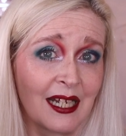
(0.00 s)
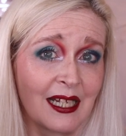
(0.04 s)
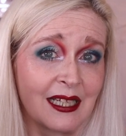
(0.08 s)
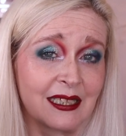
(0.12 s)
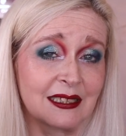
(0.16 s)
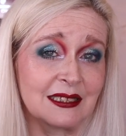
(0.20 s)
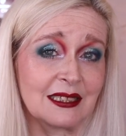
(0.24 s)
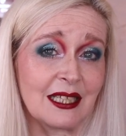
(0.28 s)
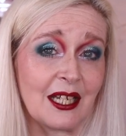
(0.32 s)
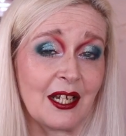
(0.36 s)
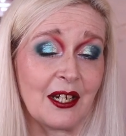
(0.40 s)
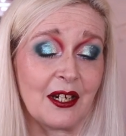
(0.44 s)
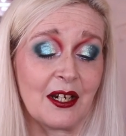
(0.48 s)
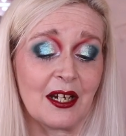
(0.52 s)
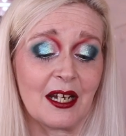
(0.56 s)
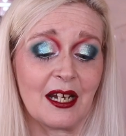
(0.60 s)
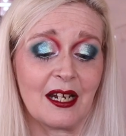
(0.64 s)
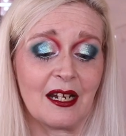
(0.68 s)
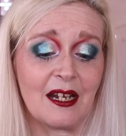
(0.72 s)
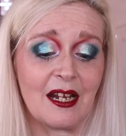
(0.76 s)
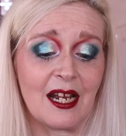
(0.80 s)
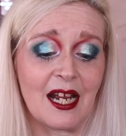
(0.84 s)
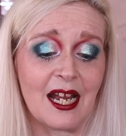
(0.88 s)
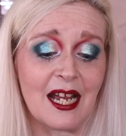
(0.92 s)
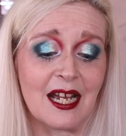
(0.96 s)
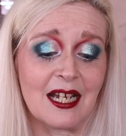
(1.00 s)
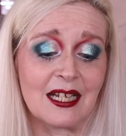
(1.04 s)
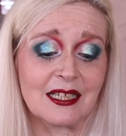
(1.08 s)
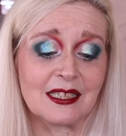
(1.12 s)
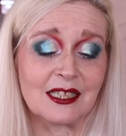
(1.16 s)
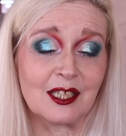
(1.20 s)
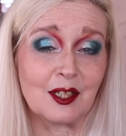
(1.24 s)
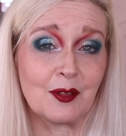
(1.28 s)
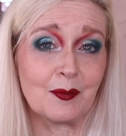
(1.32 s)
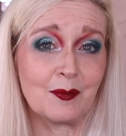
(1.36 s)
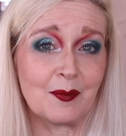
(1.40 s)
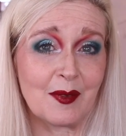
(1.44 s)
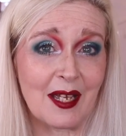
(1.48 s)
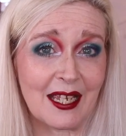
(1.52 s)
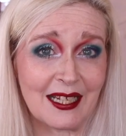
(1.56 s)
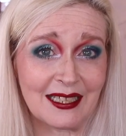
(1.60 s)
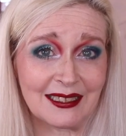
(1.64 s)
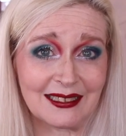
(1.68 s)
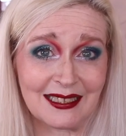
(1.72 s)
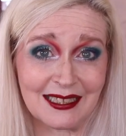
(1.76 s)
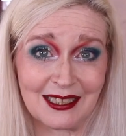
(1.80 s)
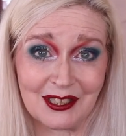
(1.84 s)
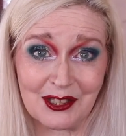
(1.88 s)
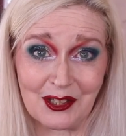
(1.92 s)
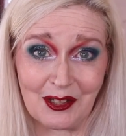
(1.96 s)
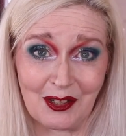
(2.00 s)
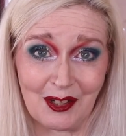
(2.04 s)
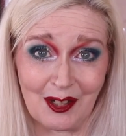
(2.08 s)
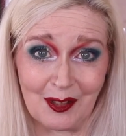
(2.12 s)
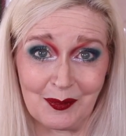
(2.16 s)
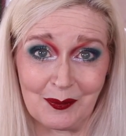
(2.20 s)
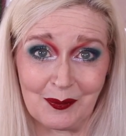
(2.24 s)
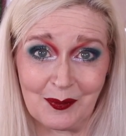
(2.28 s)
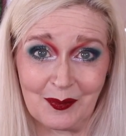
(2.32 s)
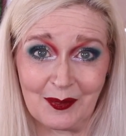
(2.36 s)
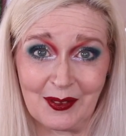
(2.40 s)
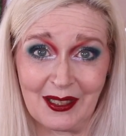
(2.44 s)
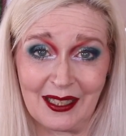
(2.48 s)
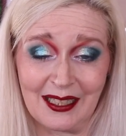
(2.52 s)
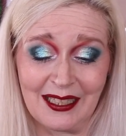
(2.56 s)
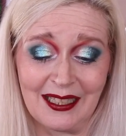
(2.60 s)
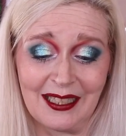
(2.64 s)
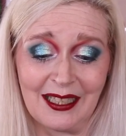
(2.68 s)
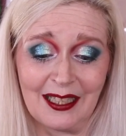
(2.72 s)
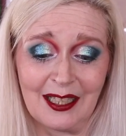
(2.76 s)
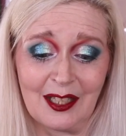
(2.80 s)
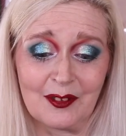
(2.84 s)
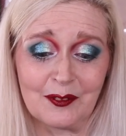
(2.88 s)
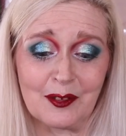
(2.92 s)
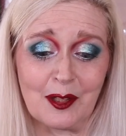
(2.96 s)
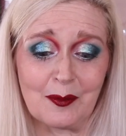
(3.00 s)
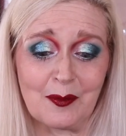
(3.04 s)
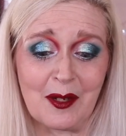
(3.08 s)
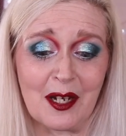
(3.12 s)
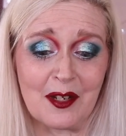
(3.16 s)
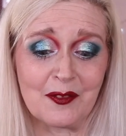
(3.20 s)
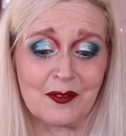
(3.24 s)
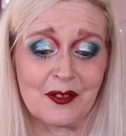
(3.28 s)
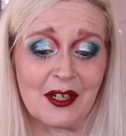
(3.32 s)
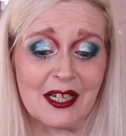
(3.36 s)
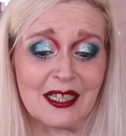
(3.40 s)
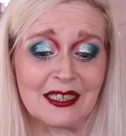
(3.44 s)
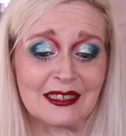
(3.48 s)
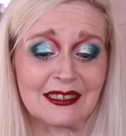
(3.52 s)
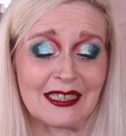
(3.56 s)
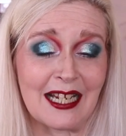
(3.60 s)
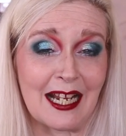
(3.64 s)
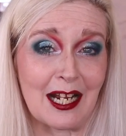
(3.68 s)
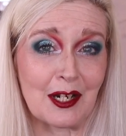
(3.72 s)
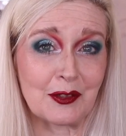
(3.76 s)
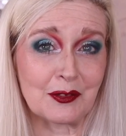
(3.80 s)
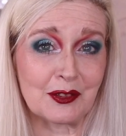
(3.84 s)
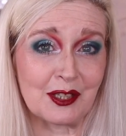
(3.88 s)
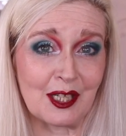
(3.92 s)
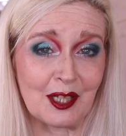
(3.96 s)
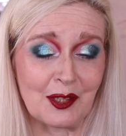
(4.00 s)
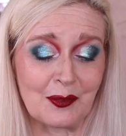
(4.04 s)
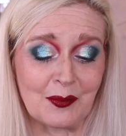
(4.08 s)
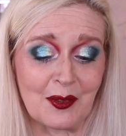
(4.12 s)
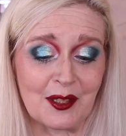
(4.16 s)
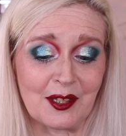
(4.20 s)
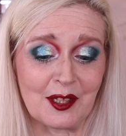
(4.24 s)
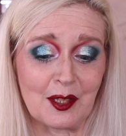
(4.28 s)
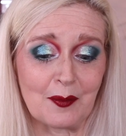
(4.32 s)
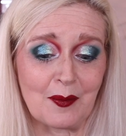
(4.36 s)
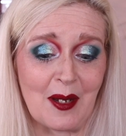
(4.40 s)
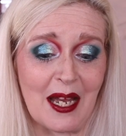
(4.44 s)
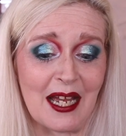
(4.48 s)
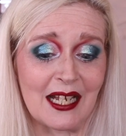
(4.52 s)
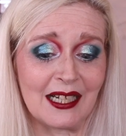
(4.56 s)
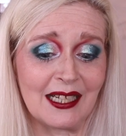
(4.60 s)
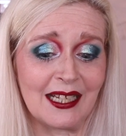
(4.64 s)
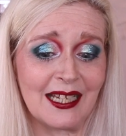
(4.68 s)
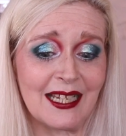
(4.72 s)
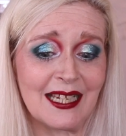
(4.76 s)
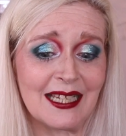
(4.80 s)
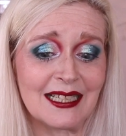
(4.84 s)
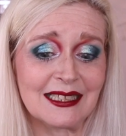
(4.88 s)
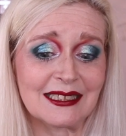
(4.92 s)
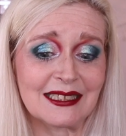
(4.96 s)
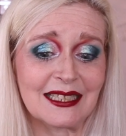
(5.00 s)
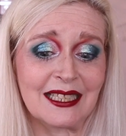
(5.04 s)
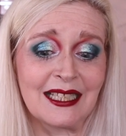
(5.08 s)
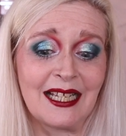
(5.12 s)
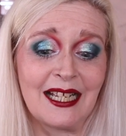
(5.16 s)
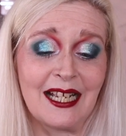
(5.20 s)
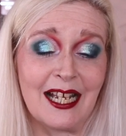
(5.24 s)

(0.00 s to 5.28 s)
So I had an amazing time for my first outing with the palette.